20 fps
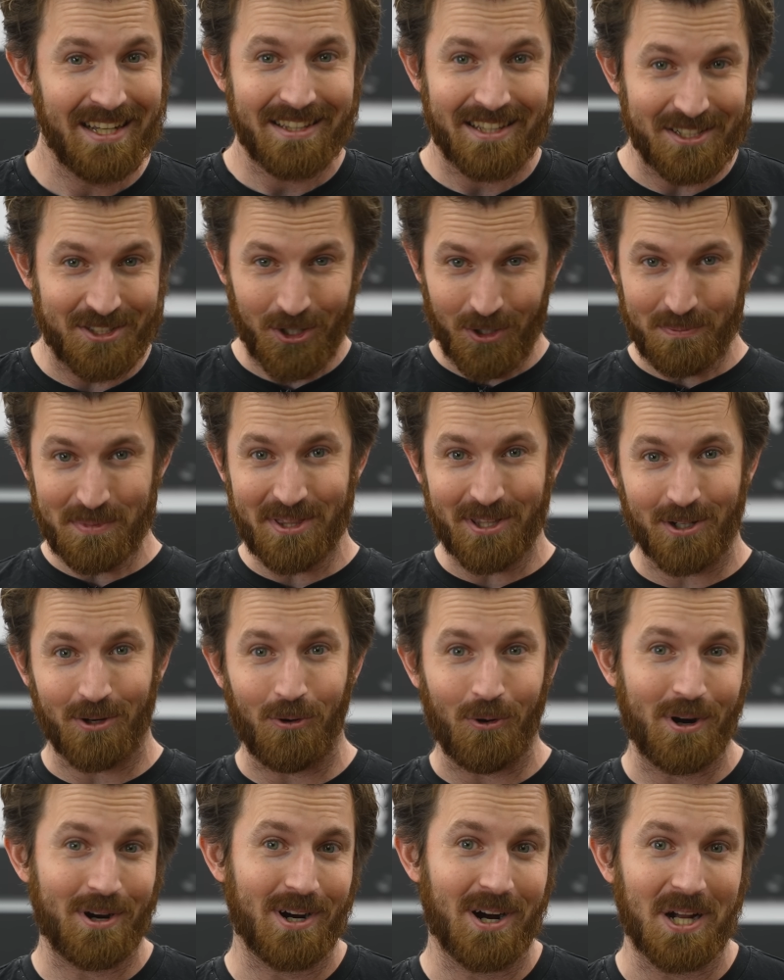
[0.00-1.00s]
They told me the
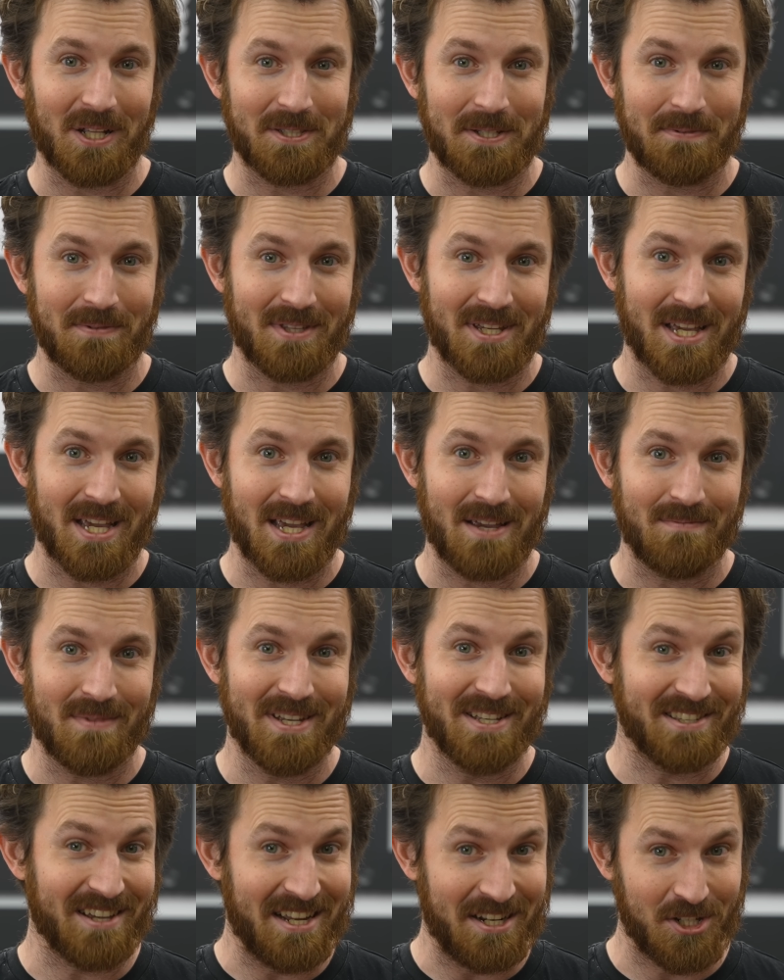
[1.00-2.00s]
core concept of the game
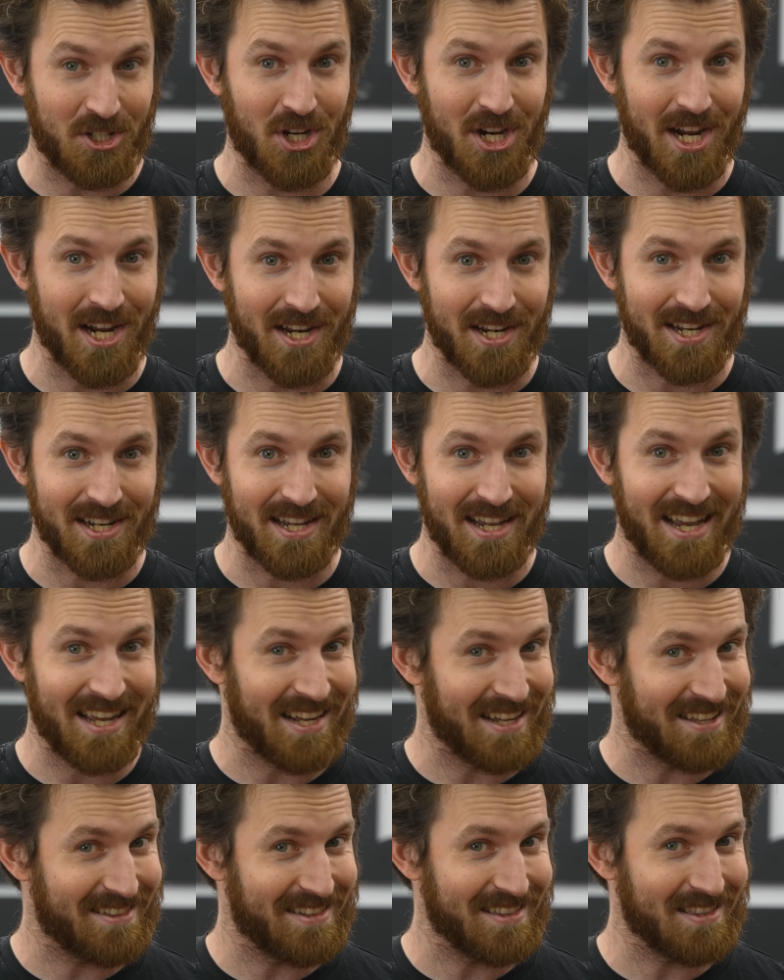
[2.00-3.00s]
is unchained,
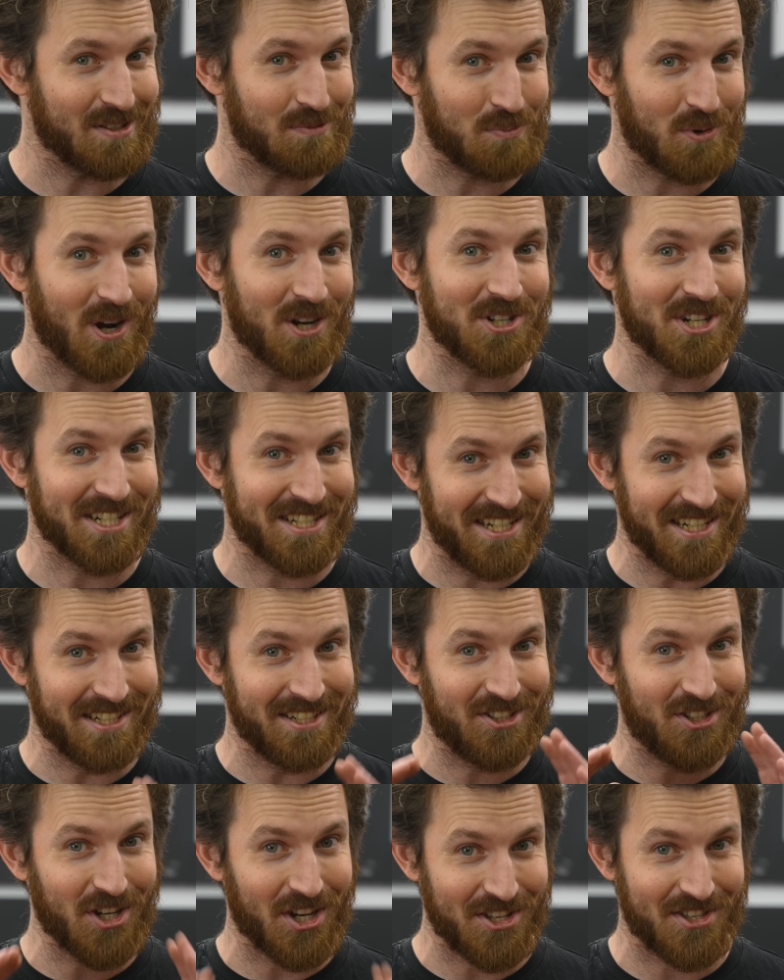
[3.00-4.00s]
and I think this project
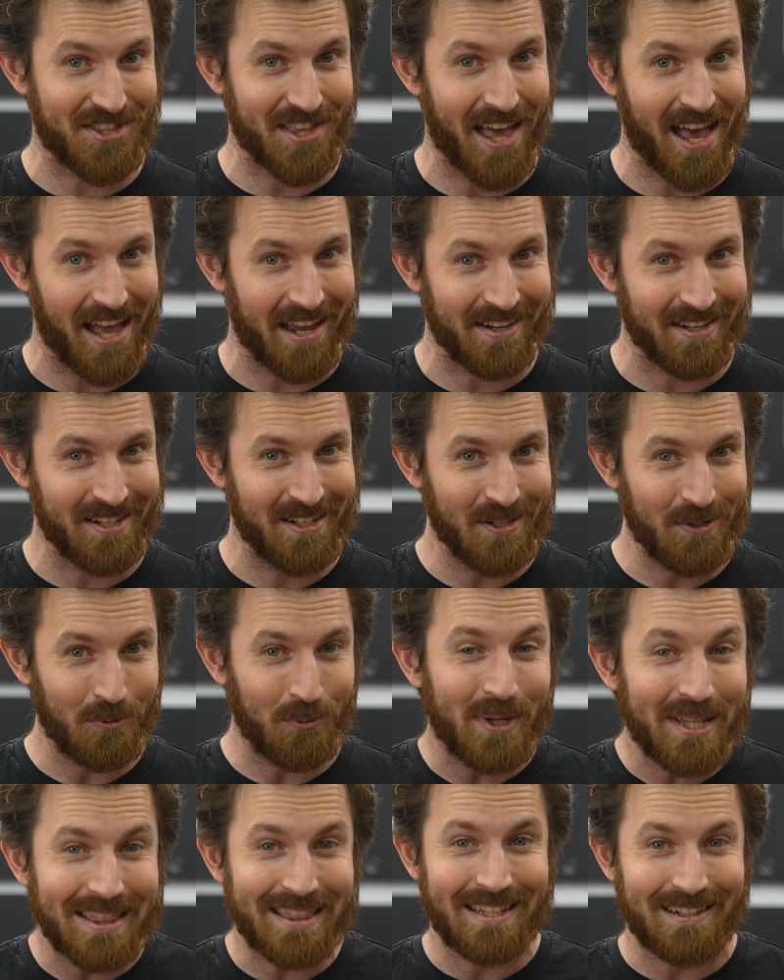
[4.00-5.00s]
did just that.
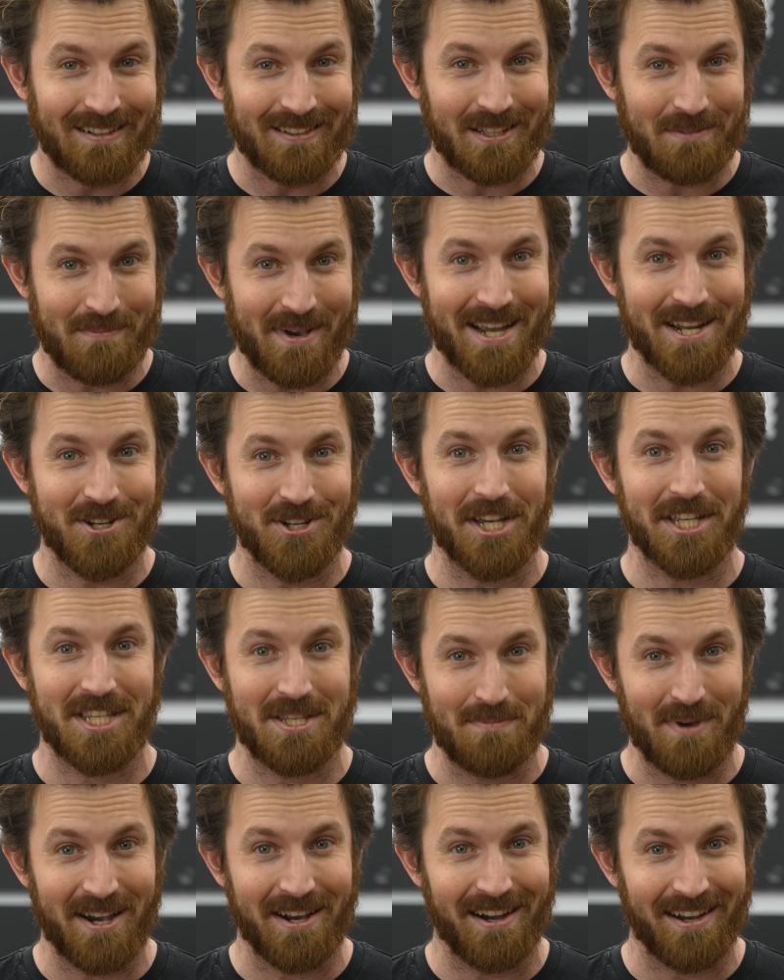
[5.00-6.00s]
We literally made
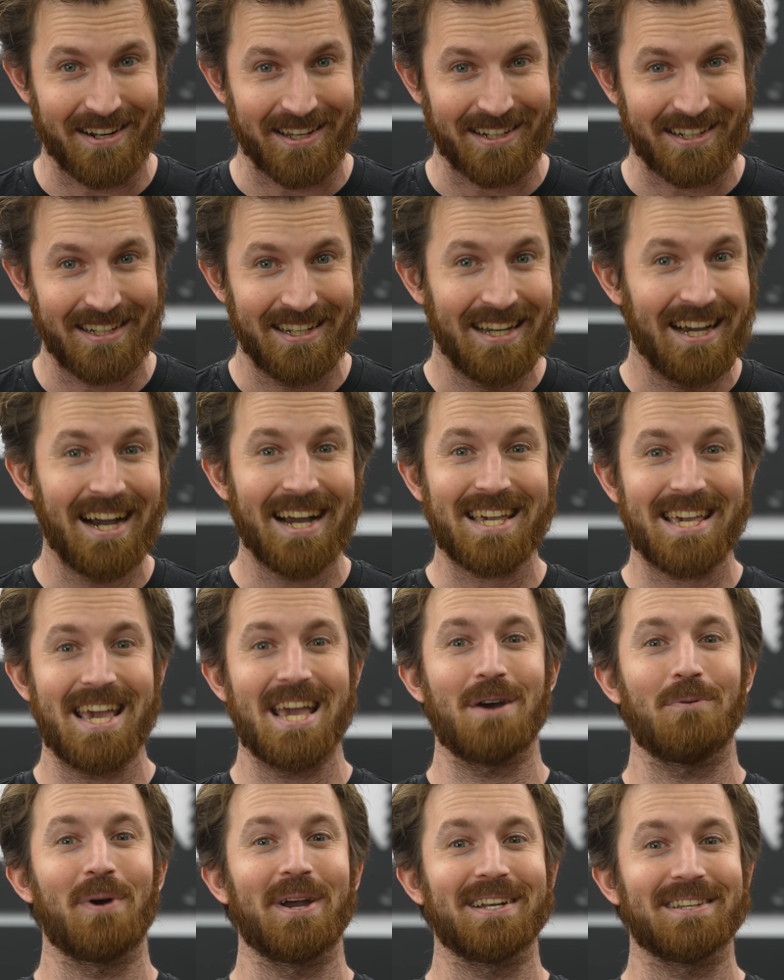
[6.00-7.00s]
Jesse bionic. I
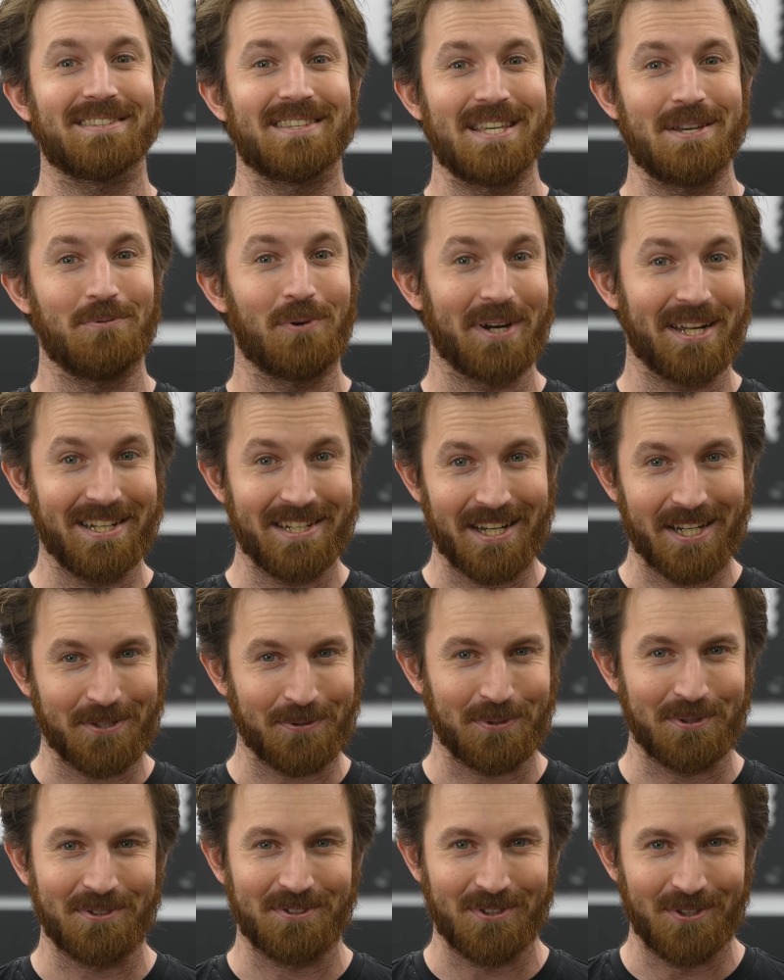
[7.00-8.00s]
can't wait to see what he does
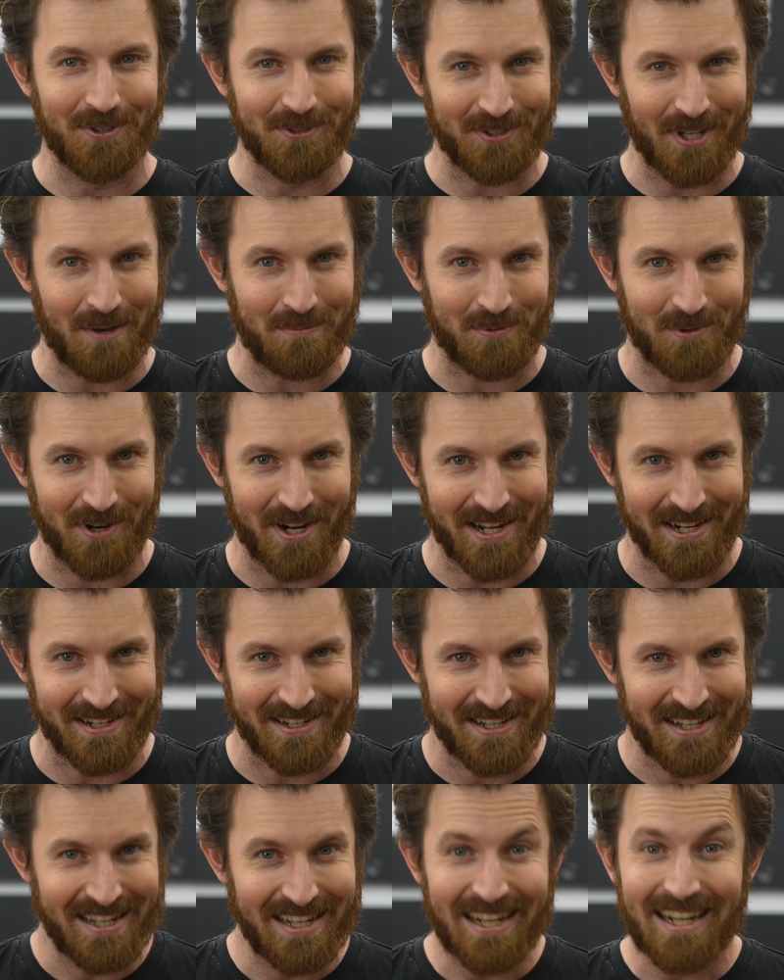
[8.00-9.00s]
with his newest upgrade.
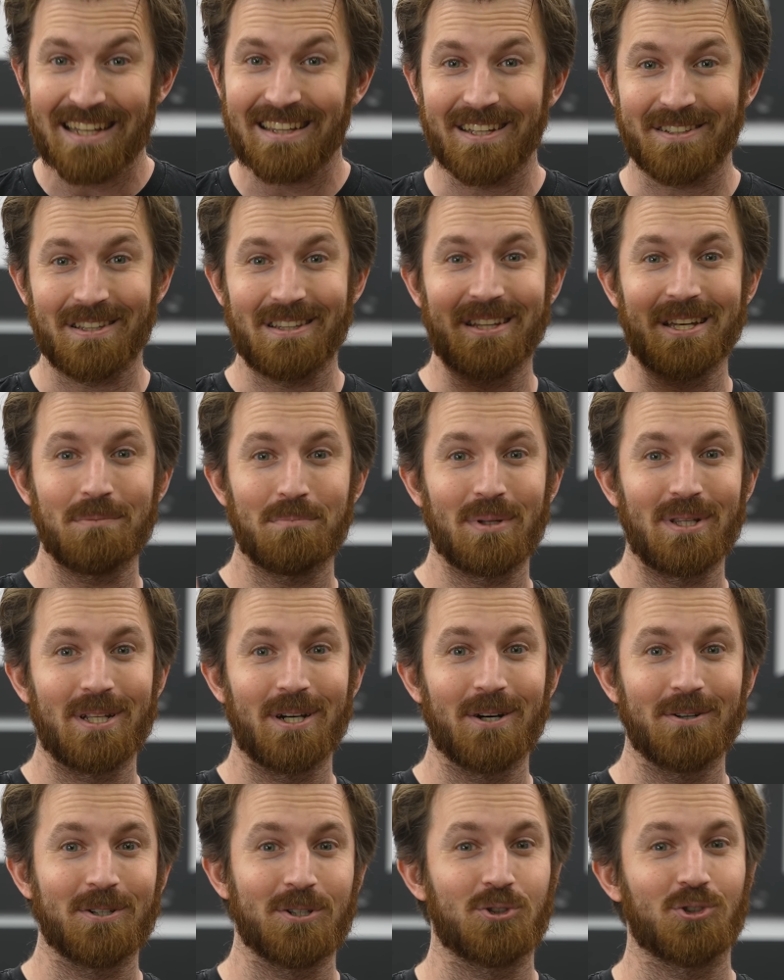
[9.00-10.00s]
Click the link
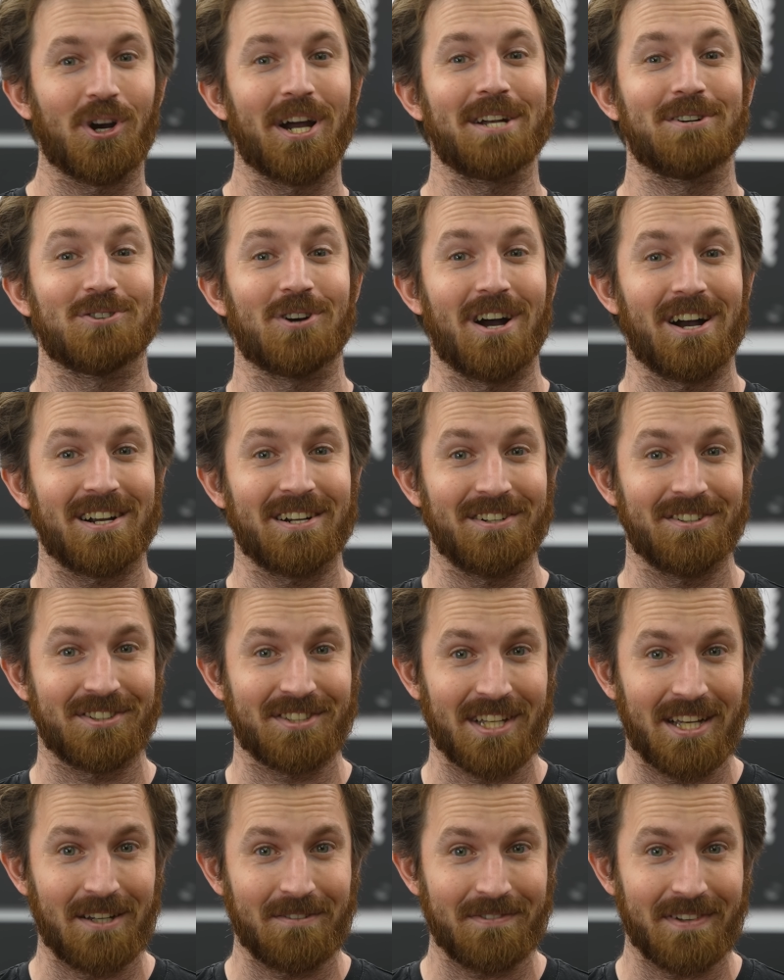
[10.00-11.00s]
below to try Naraka
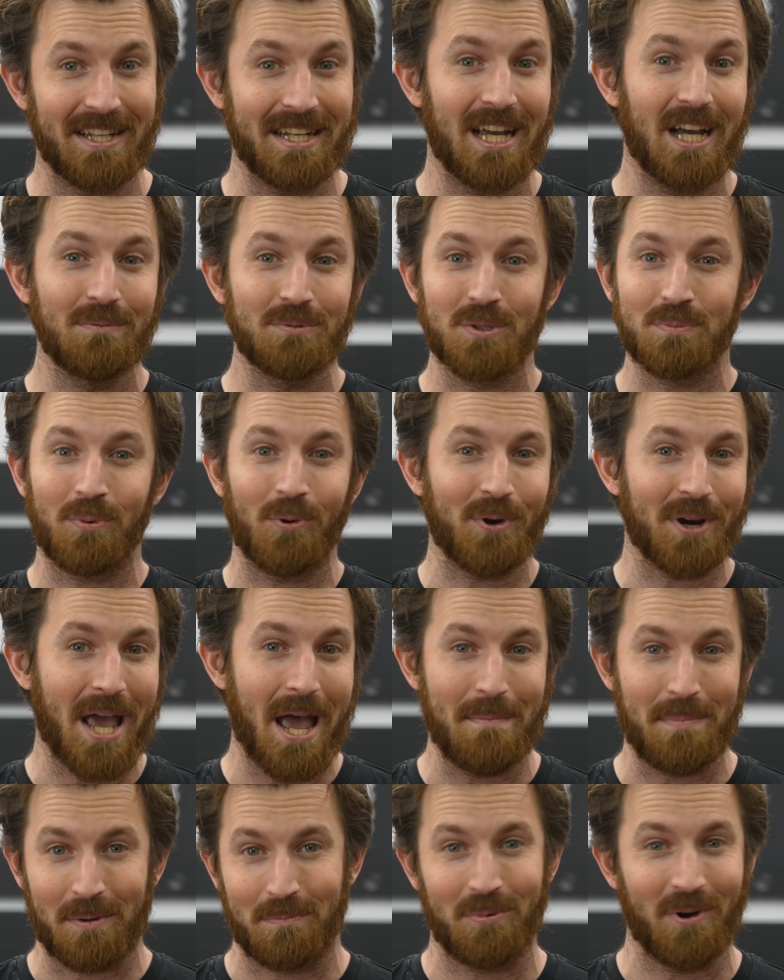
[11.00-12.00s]
yourself and help support
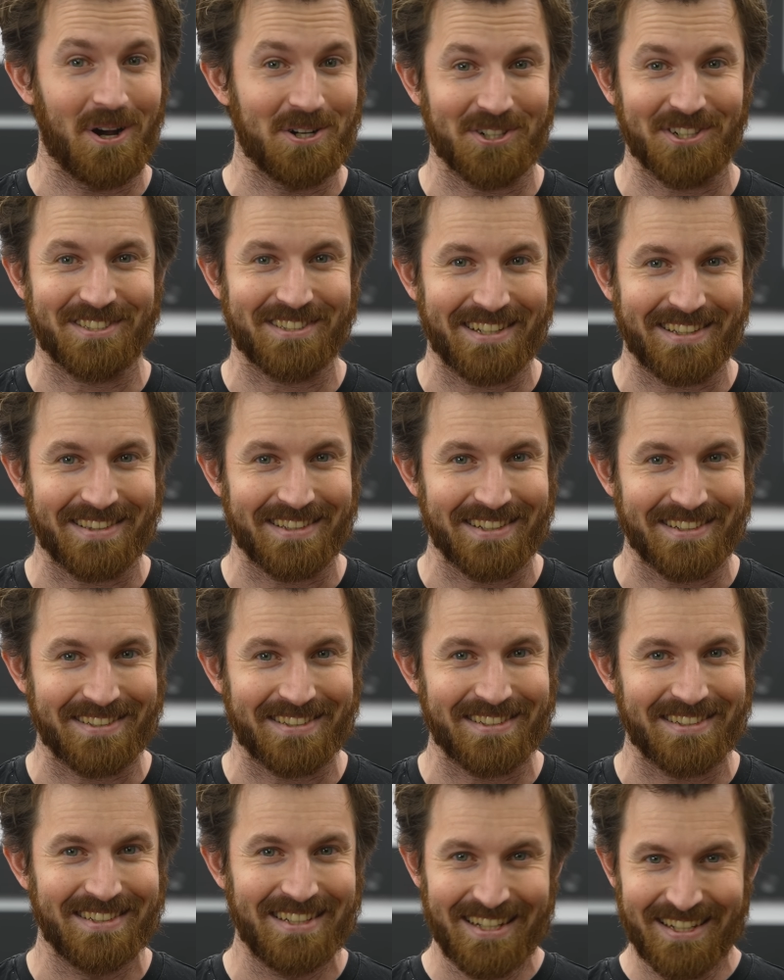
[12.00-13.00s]
epic projects like
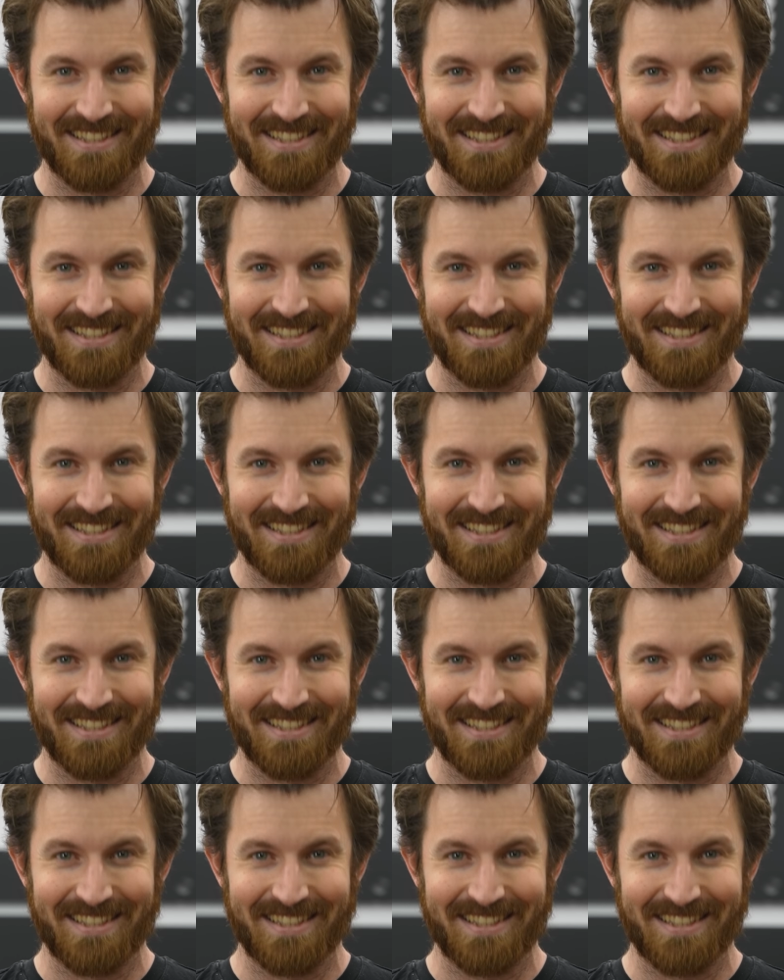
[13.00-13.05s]
this.